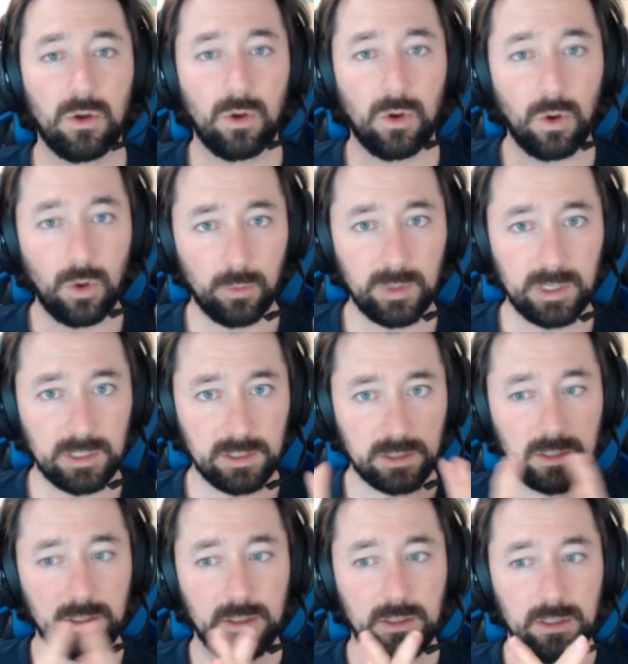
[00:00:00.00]
always
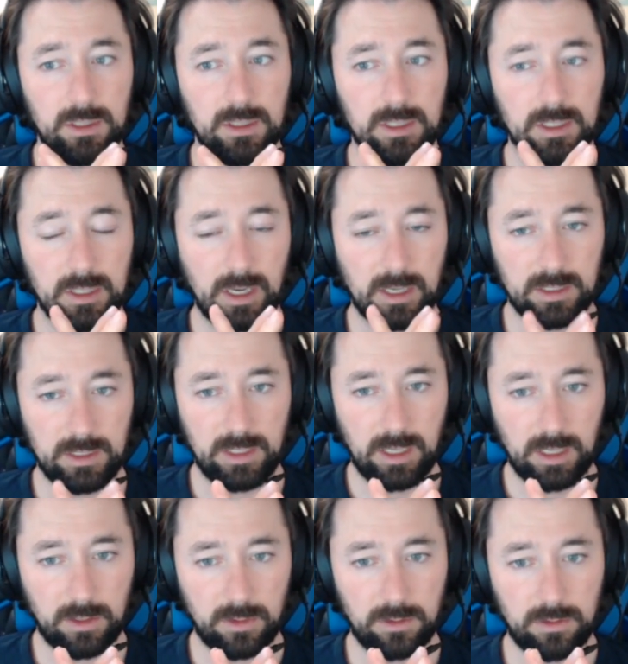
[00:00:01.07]
connected
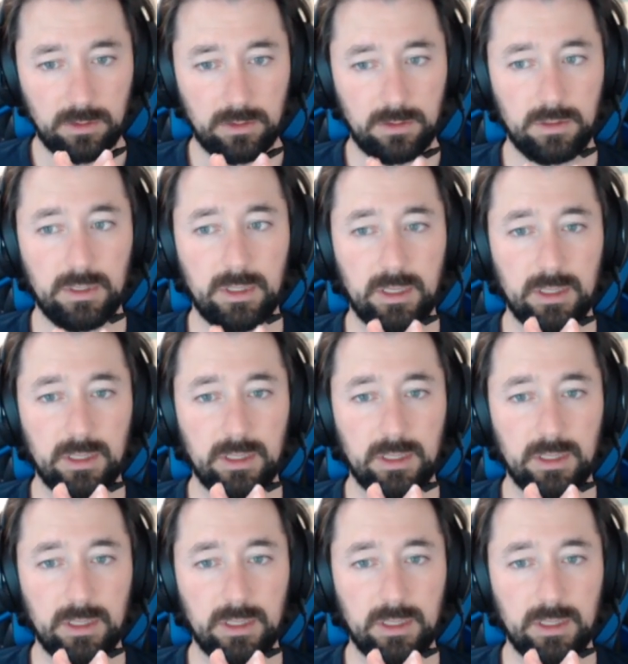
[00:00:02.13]
together. Okay?